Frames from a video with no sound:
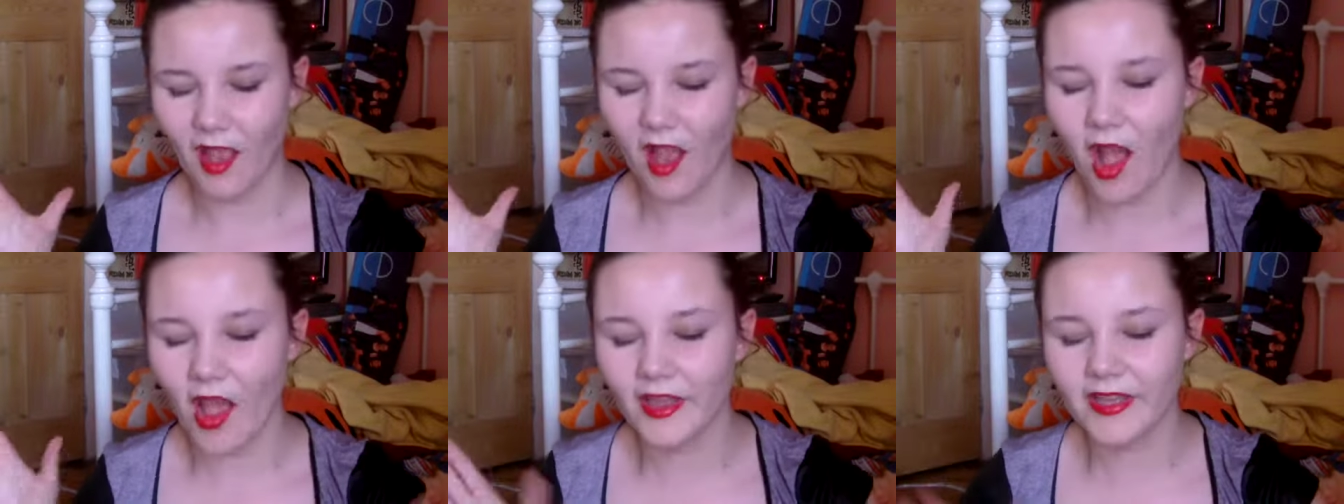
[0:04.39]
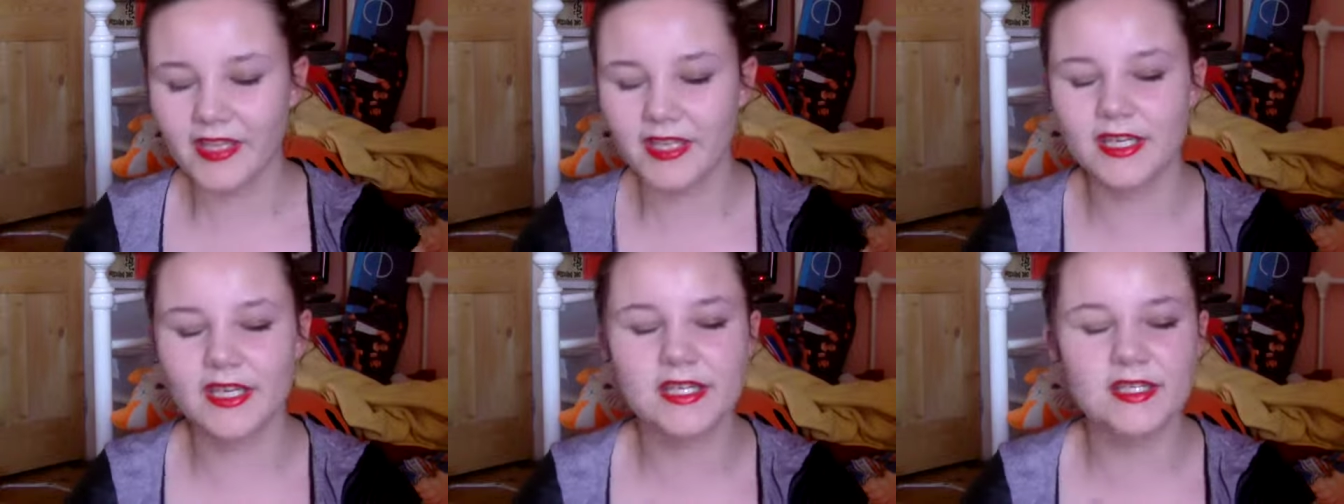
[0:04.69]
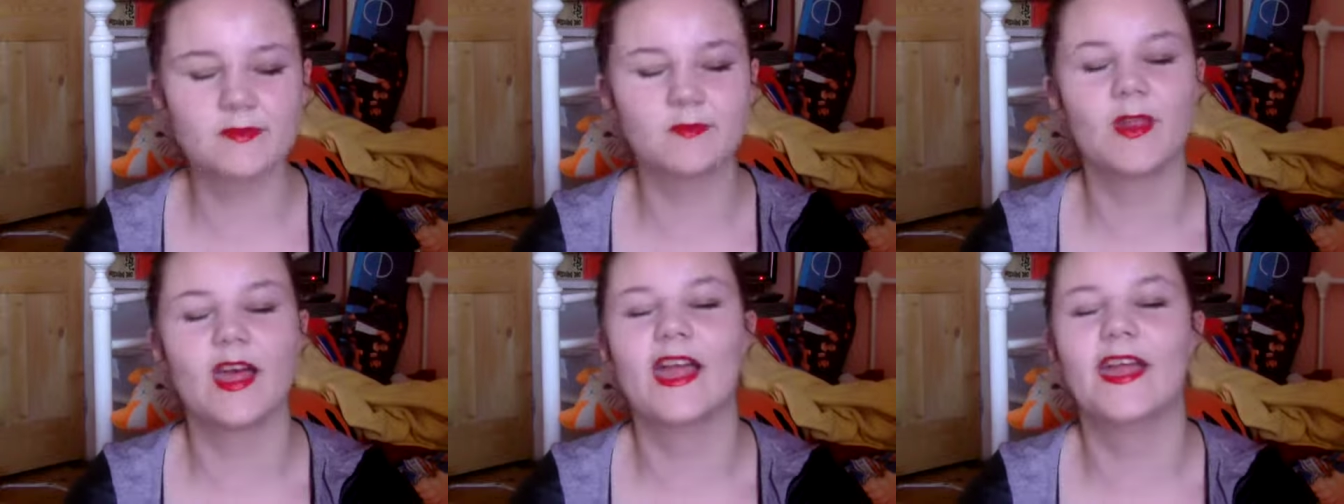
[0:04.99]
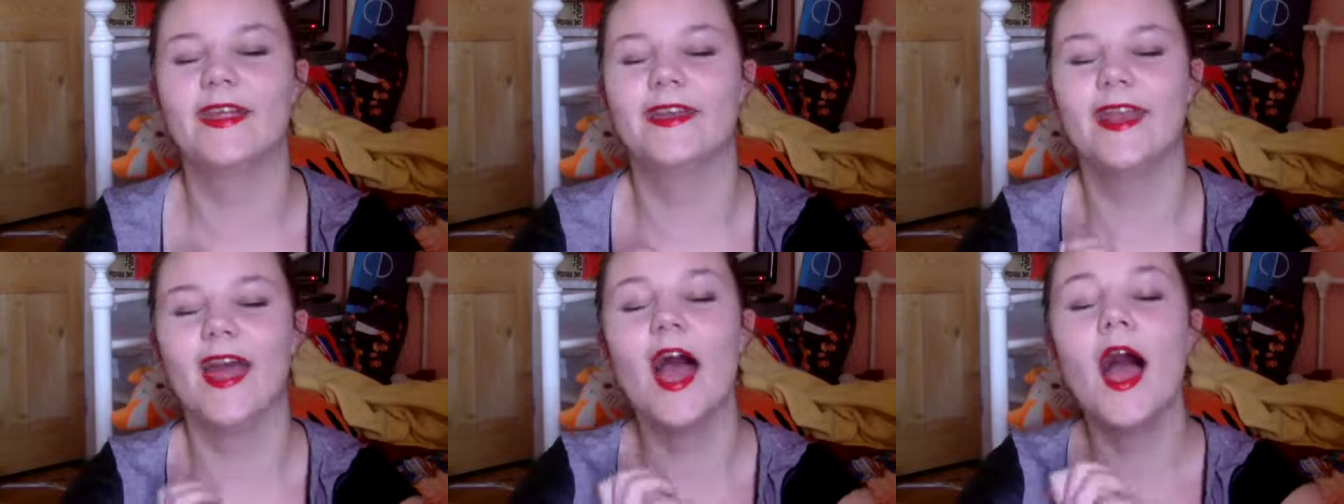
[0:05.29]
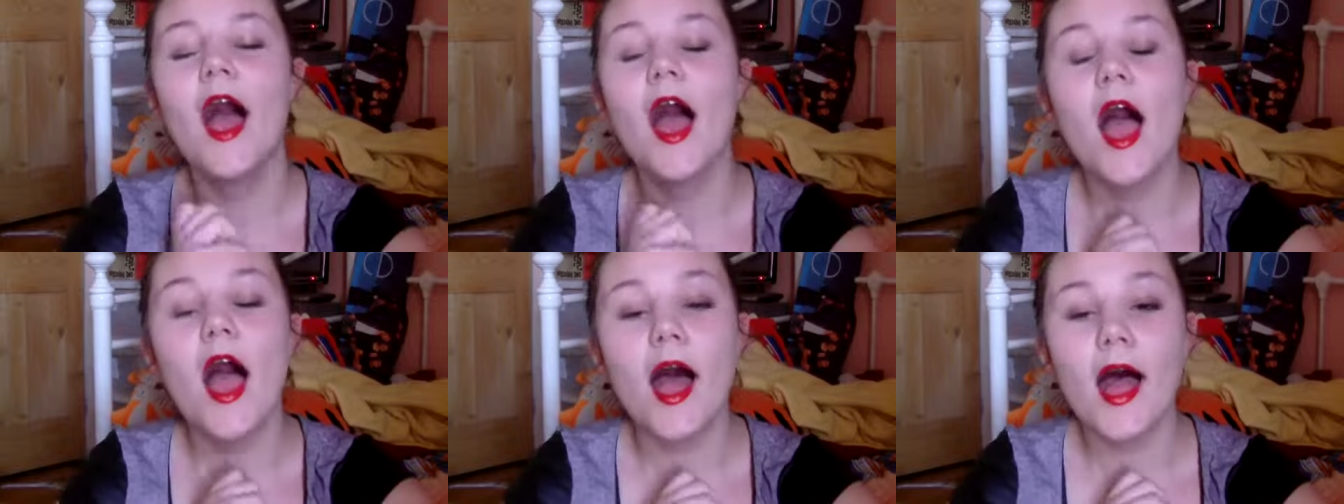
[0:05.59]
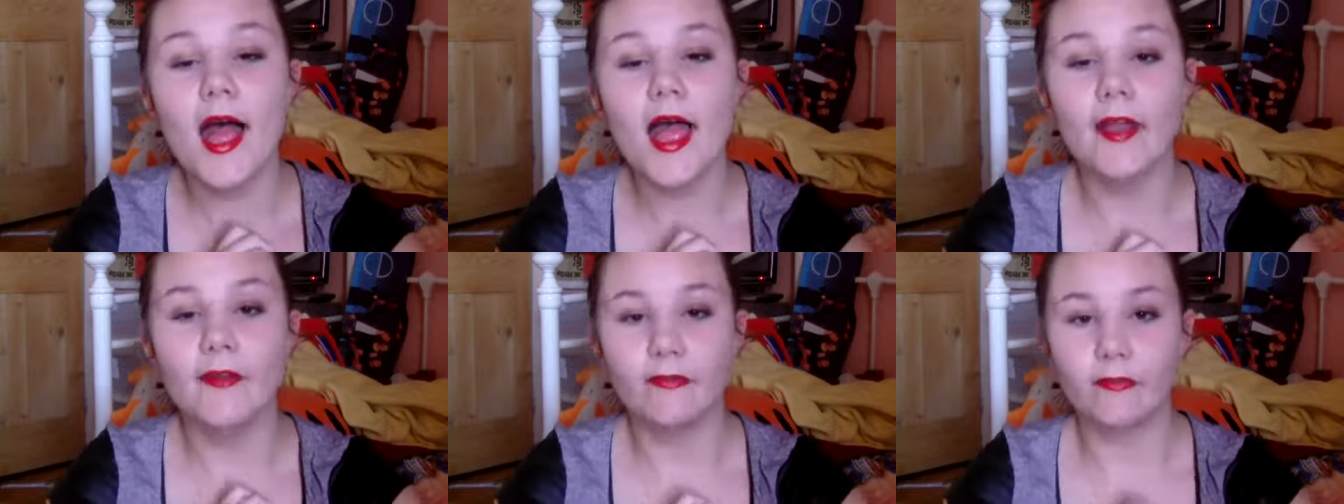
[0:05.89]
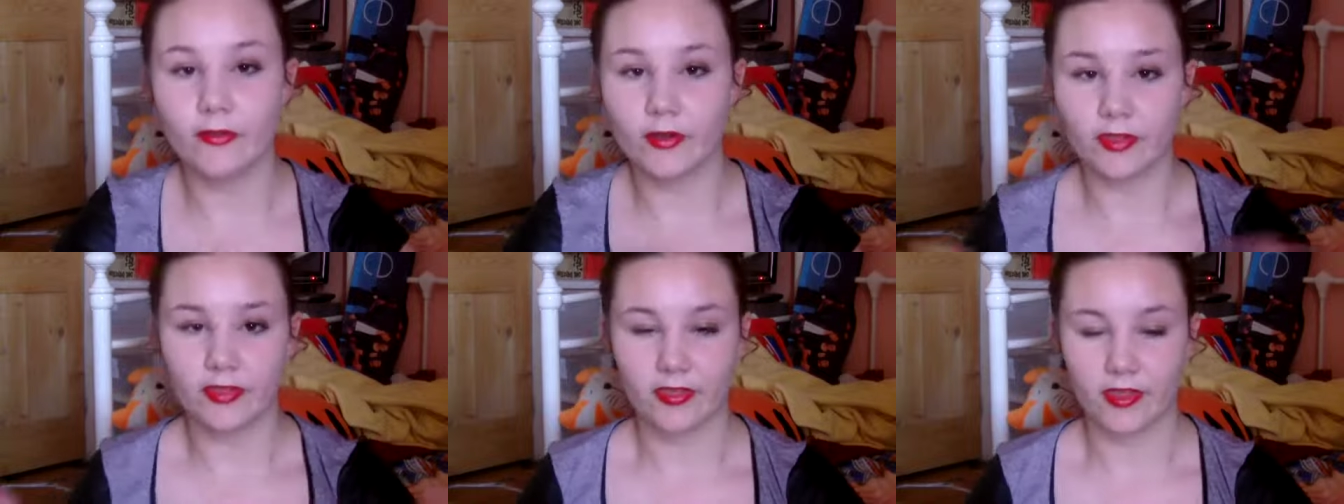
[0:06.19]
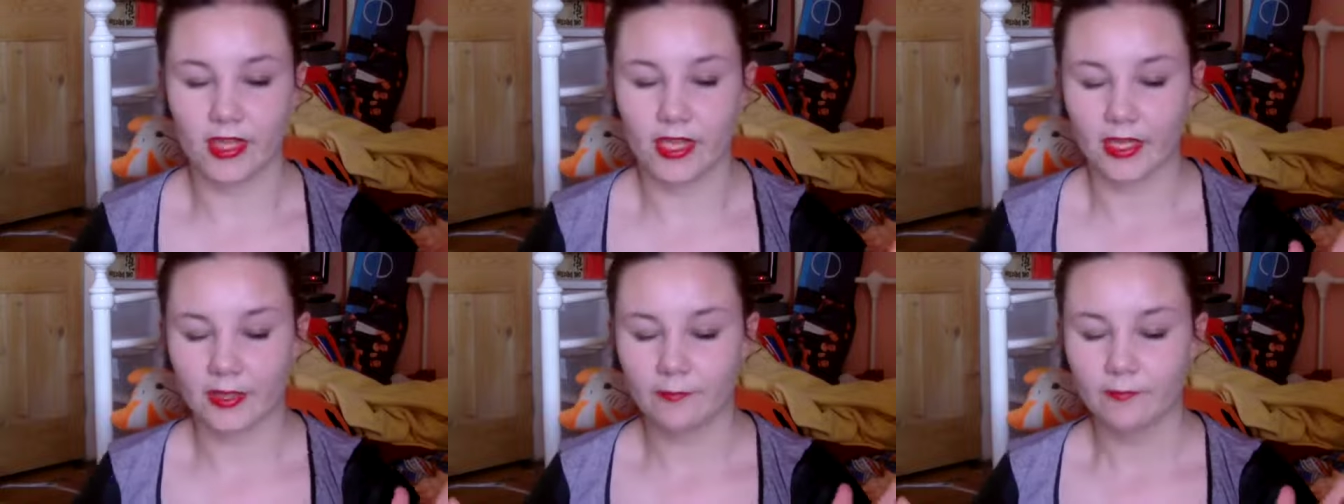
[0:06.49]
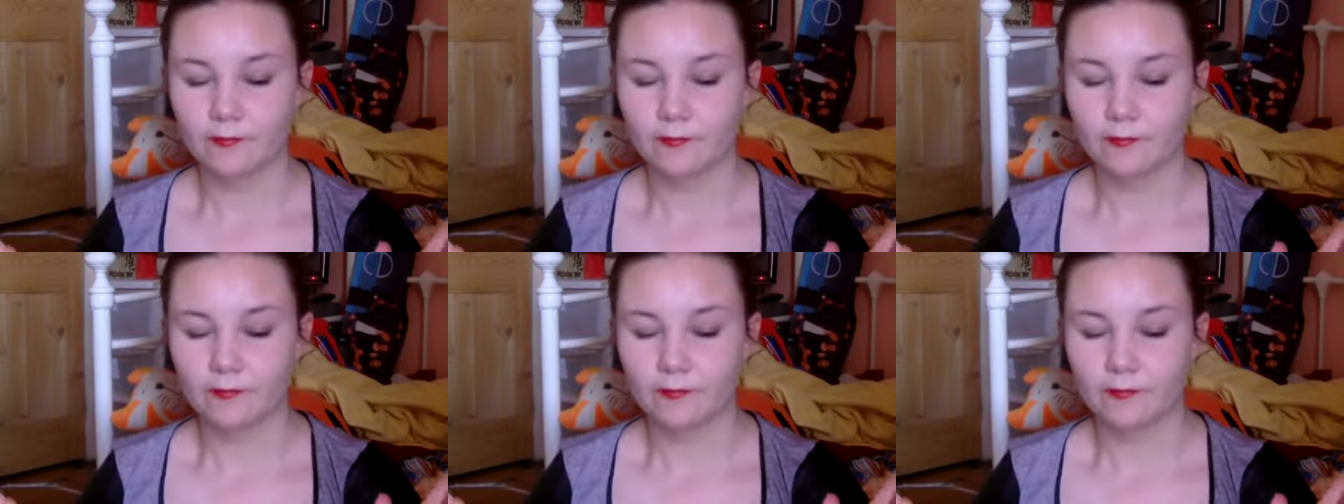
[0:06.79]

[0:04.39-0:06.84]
I can explain everything.